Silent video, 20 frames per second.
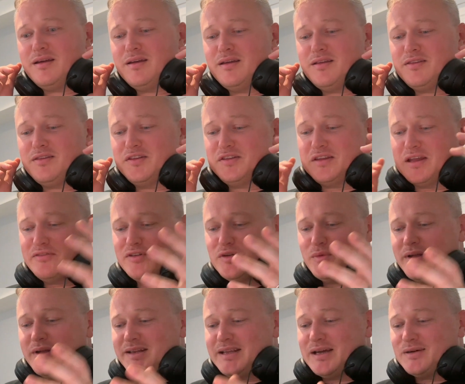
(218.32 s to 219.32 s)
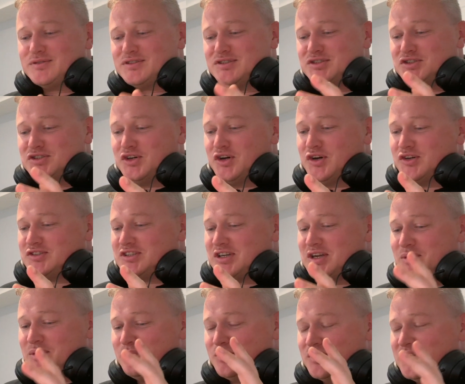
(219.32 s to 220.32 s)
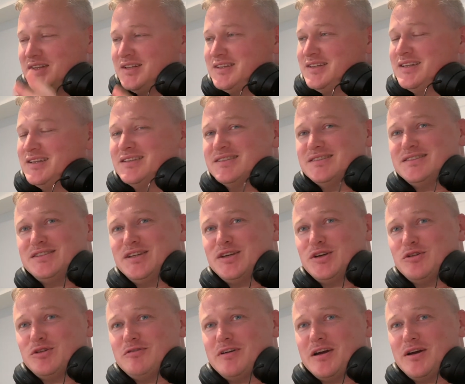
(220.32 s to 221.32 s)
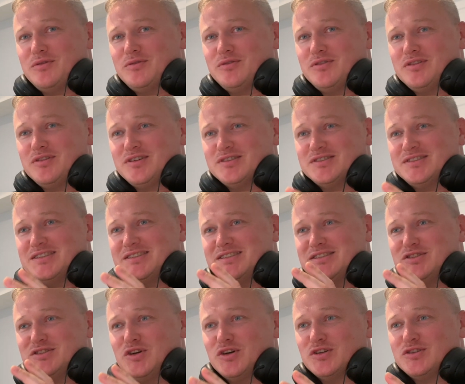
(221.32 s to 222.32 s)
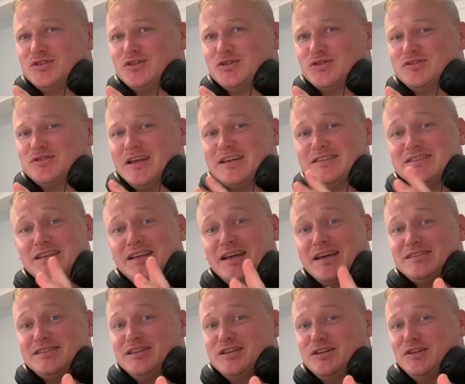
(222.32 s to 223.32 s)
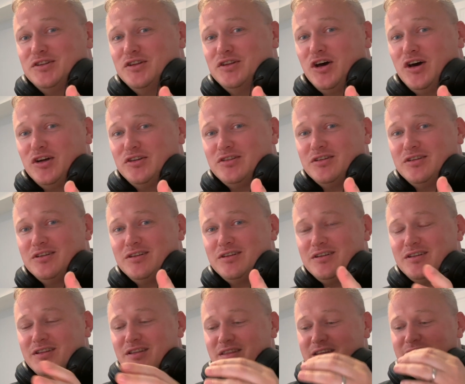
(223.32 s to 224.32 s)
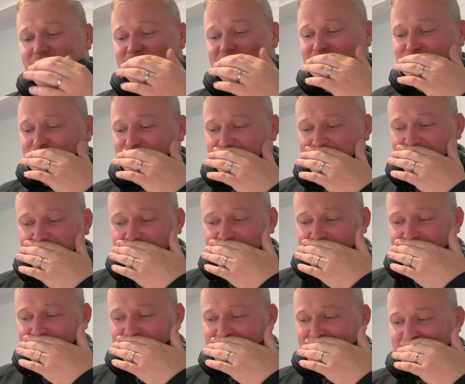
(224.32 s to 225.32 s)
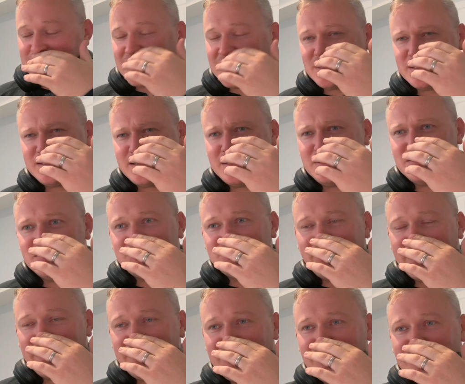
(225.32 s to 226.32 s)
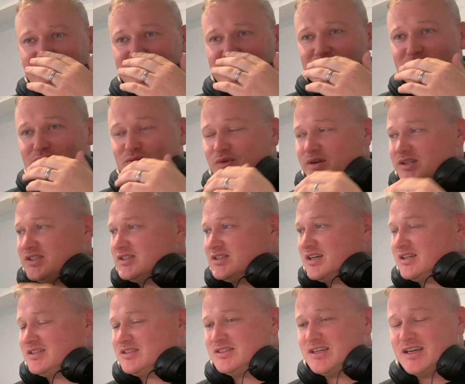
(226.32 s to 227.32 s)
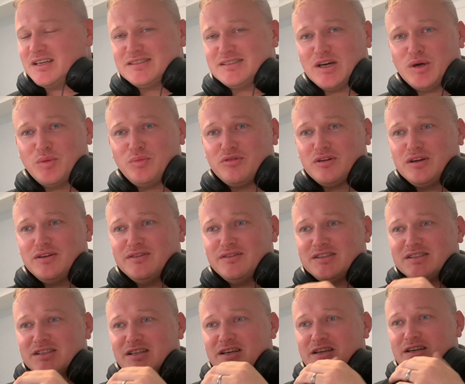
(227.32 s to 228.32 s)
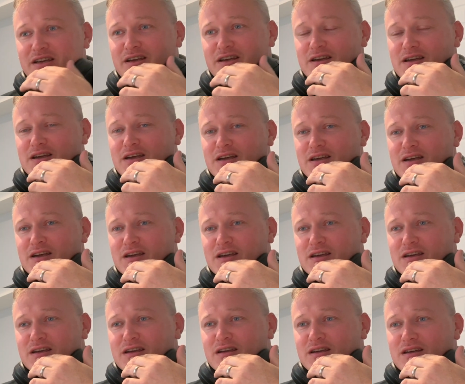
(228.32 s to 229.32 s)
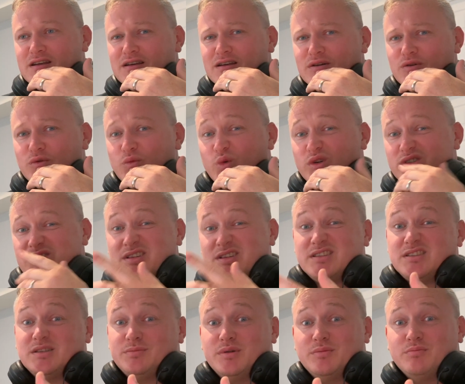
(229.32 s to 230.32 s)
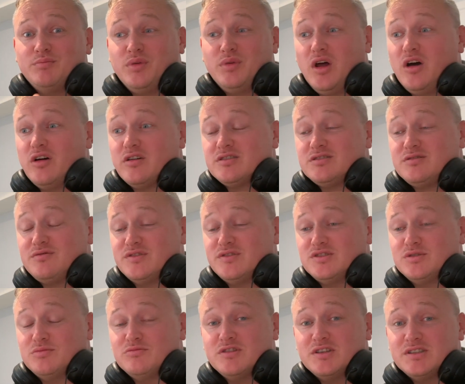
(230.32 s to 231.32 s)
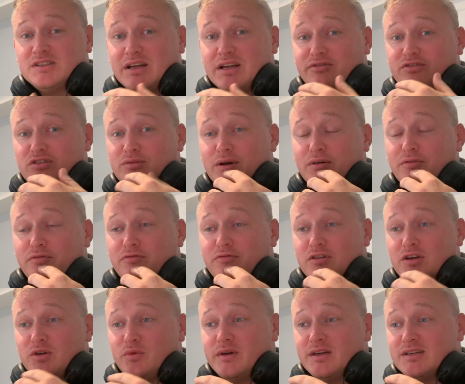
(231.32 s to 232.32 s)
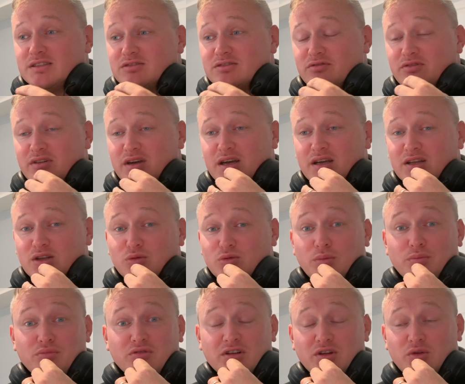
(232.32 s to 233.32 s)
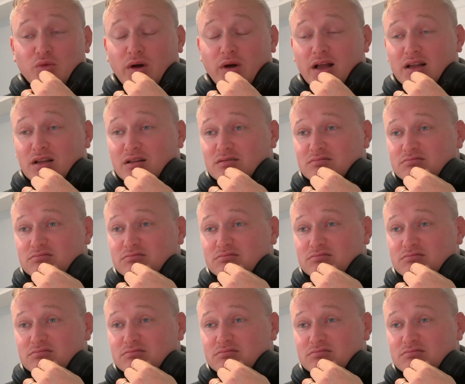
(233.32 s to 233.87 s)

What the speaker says: The devil went down to Georgia, but he didn't stick around because this is God's country. That's a nice little nod there to Charlie Daniels Band, which I'd checked out previously, which has actually been blocked for some reason after about 3 weeks of doing pretty well.